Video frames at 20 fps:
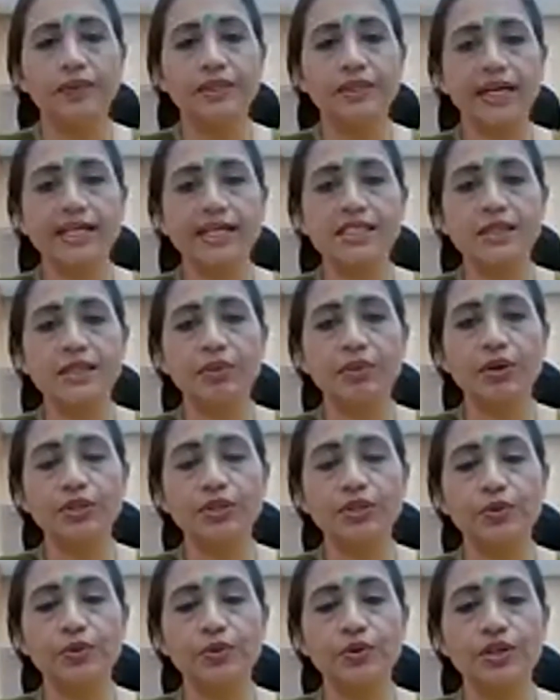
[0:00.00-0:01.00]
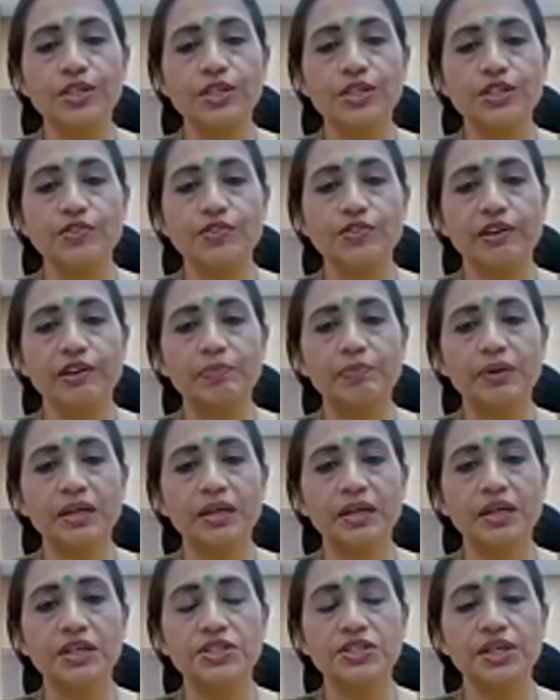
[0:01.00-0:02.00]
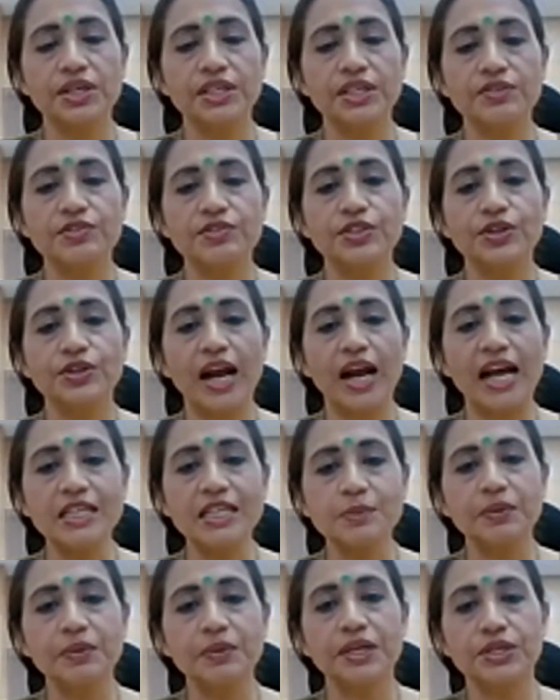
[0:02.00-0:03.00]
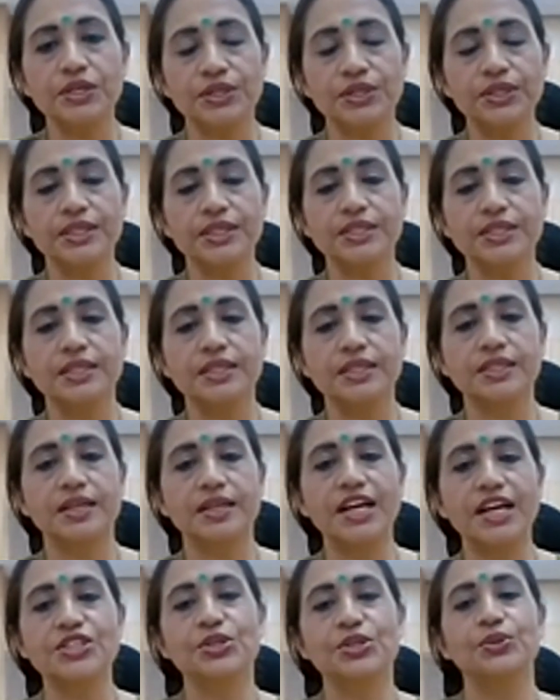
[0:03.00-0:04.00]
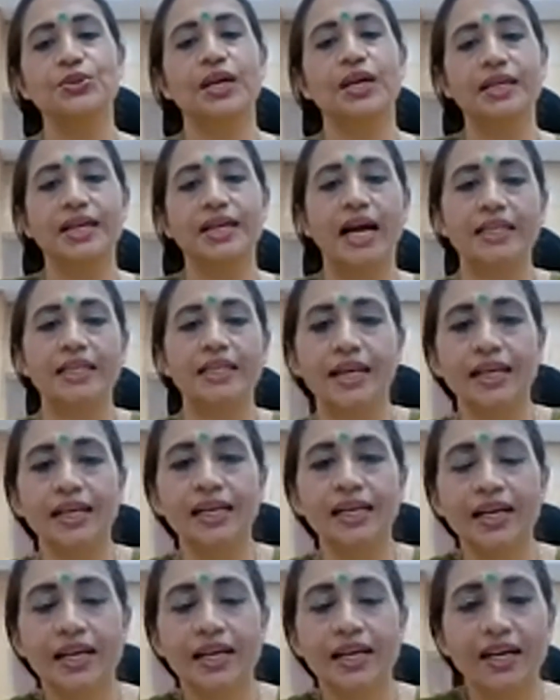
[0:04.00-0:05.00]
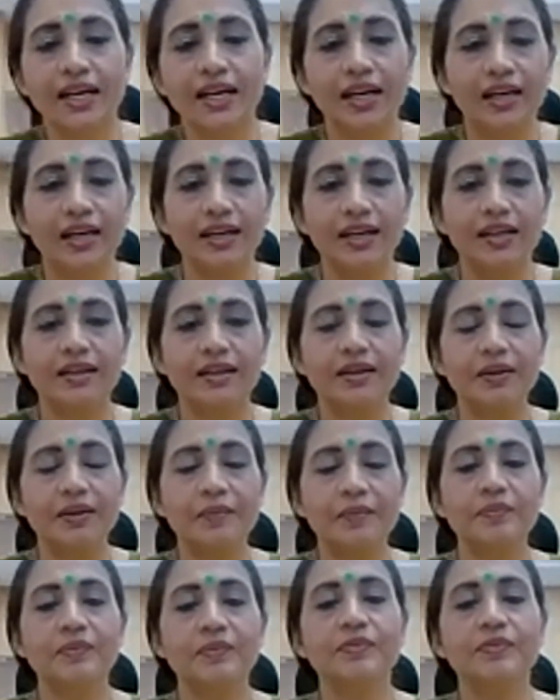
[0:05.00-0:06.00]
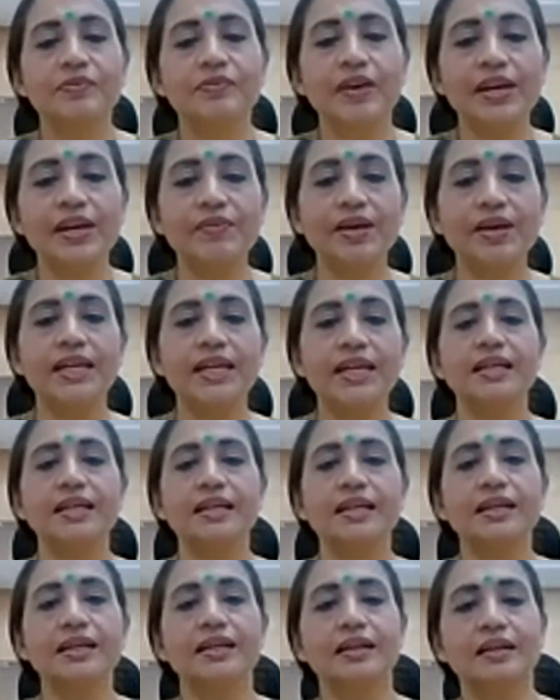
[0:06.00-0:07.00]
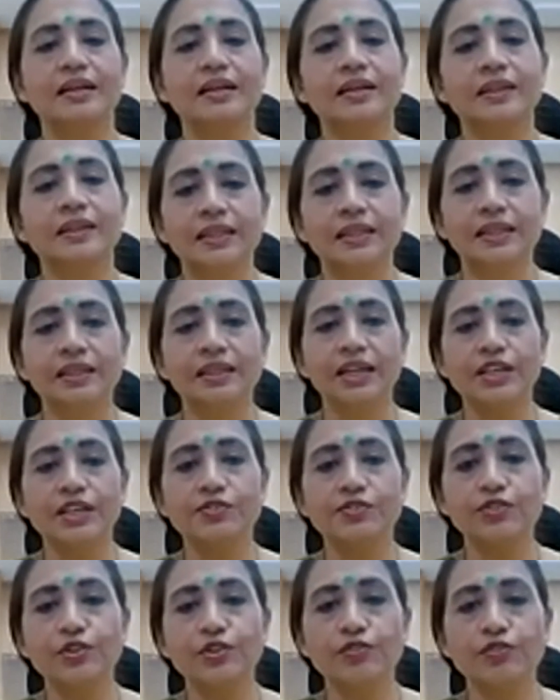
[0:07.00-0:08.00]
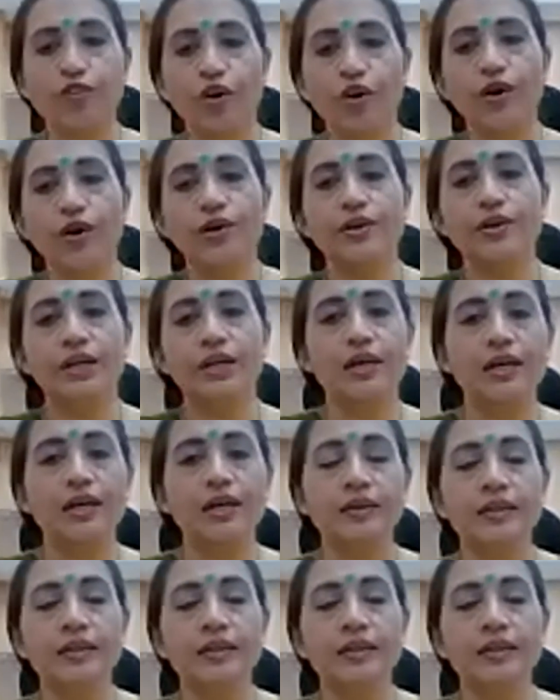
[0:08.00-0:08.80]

tell us about the progress of development initiatives in your aspiration districts, Raichur and Yadgir. Very, very grateful for